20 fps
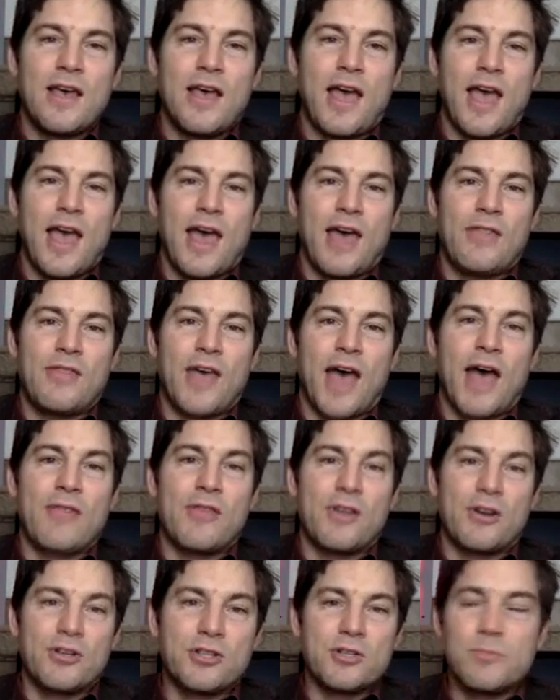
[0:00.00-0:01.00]
And that
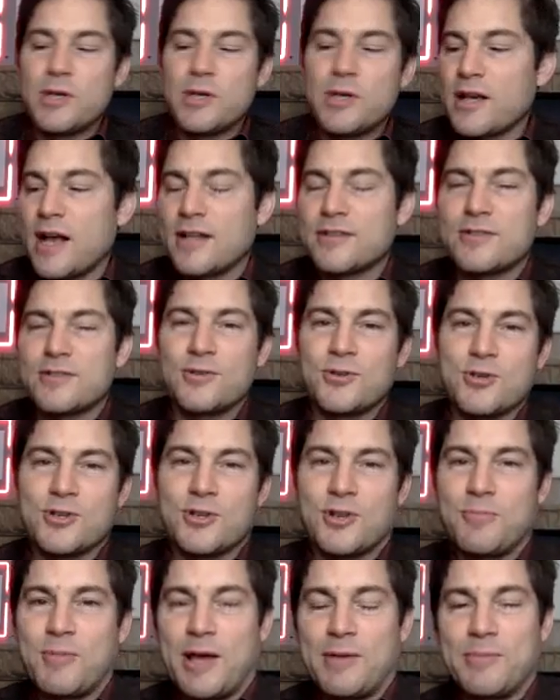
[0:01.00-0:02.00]
there should be a
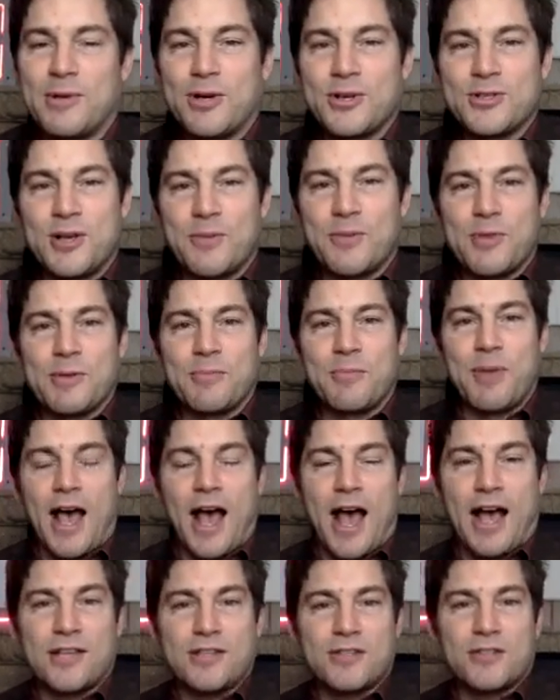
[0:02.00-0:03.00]
constitutional amendment or something
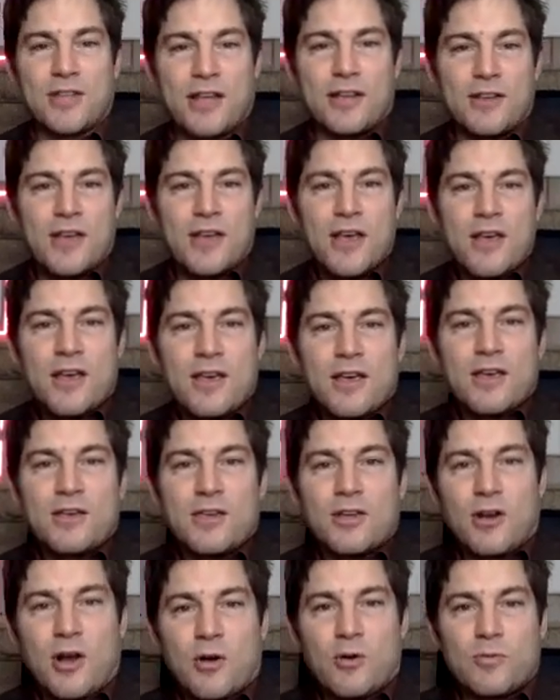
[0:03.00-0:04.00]
passed that,
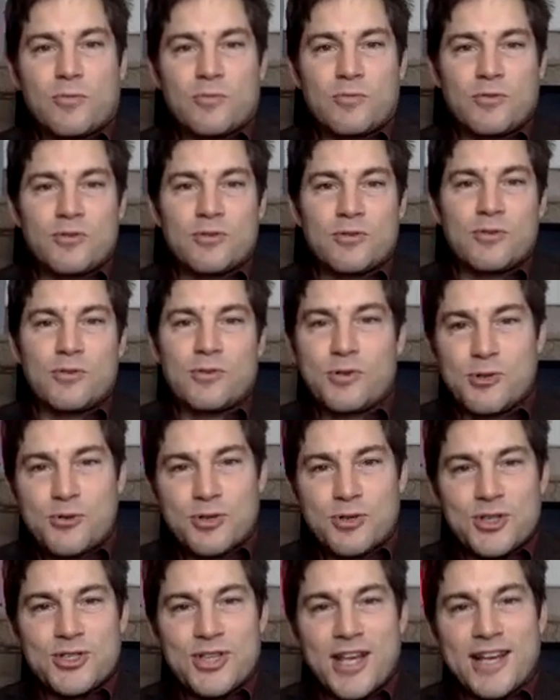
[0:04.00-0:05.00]
you
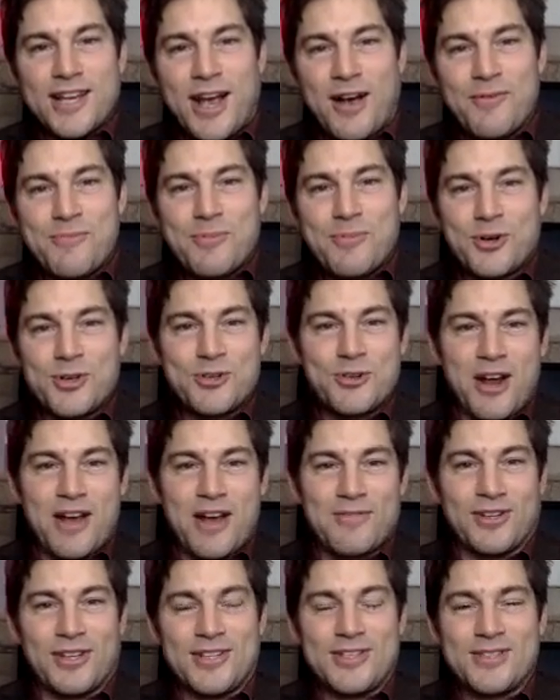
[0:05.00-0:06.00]
were just saying how important
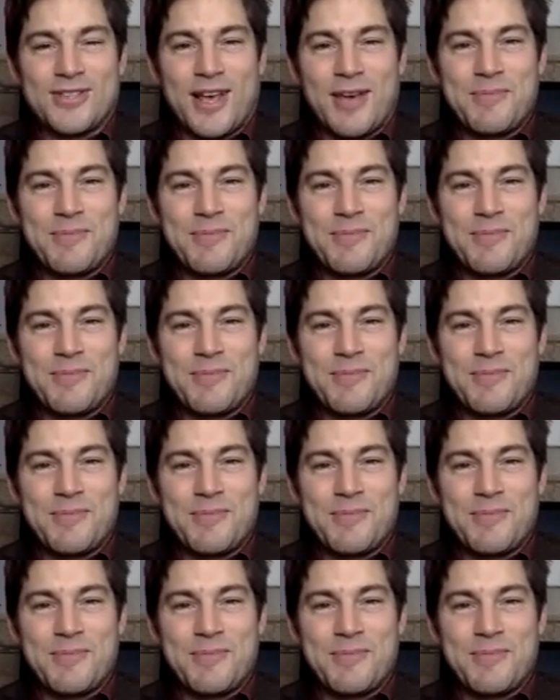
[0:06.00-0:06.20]
travel is.